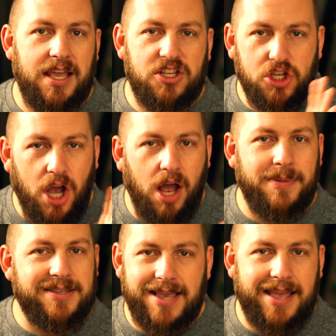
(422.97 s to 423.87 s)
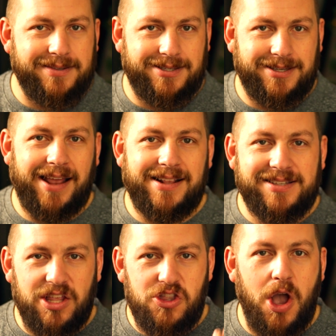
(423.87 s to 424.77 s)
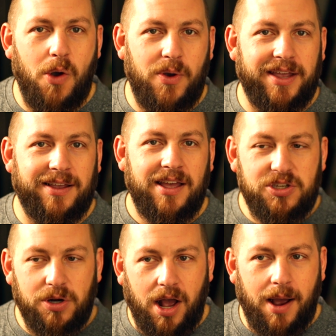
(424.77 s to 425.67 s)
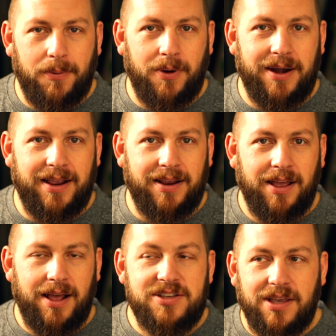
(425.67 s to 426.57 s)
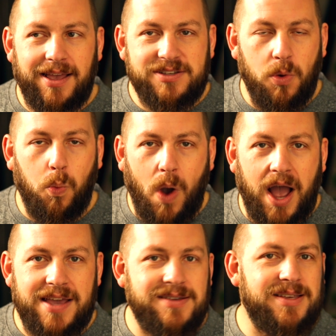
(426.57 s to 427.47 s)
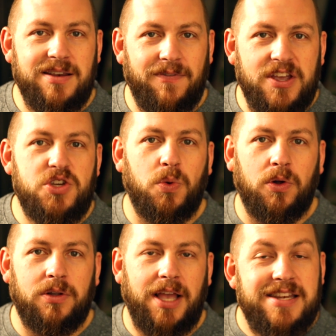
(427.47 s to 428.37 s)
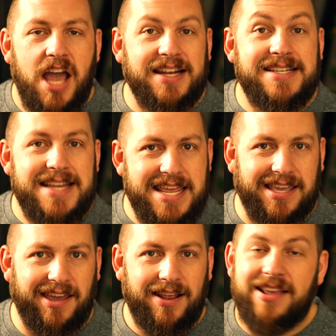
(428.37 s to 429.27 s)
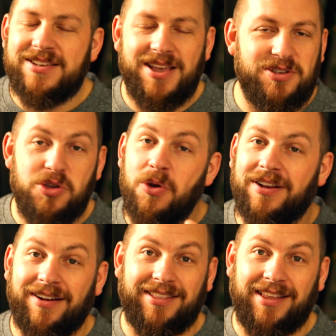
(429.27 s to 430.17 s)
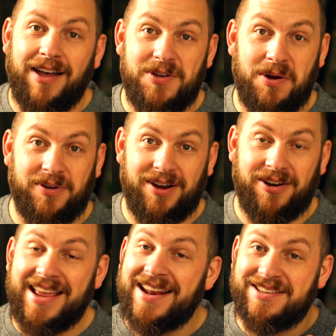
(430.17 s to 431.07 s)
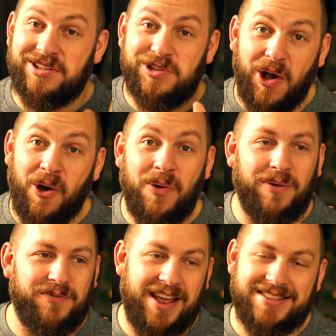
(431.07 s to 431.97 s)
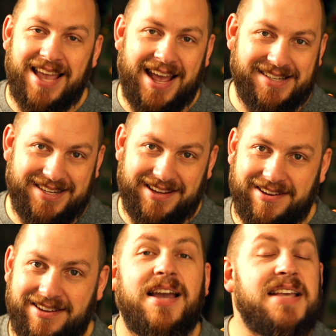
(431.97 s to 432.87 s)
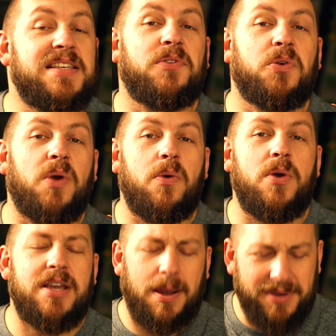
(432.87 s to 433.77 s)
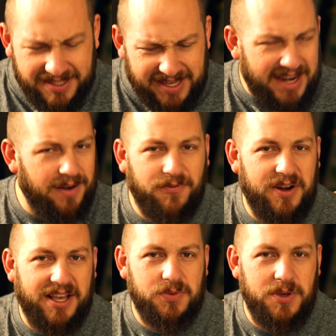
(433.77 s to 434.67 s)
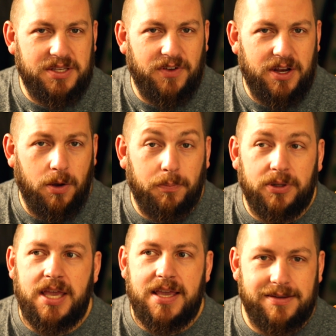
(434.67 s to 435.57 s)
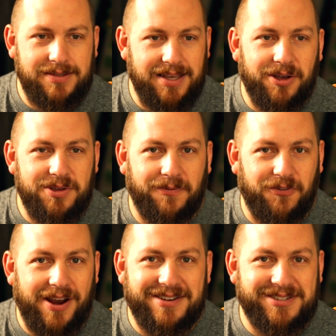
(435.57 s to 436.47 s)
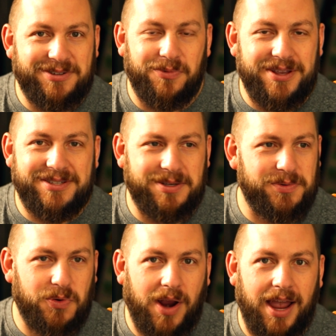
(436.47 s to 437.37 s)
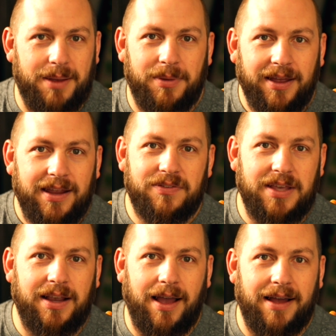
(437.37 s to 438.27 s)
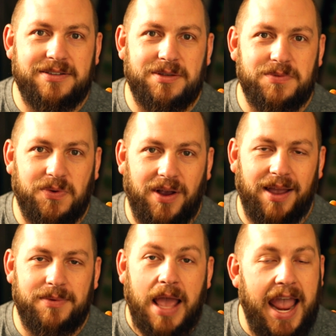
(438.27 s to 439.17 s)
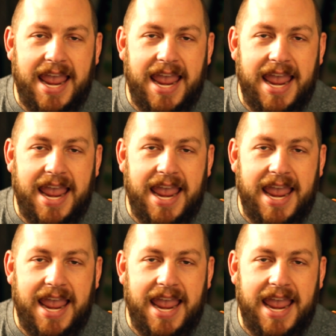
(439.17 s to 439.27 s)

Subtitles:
It's common sense. And it's the knowing that you're operating as a wise individual and not Dink. You're gonna love it over here. It is so fantastic. Guys, have a great week. I'm excited for next week's video. Please tell your friends to resubscribe if they got unsubscribed.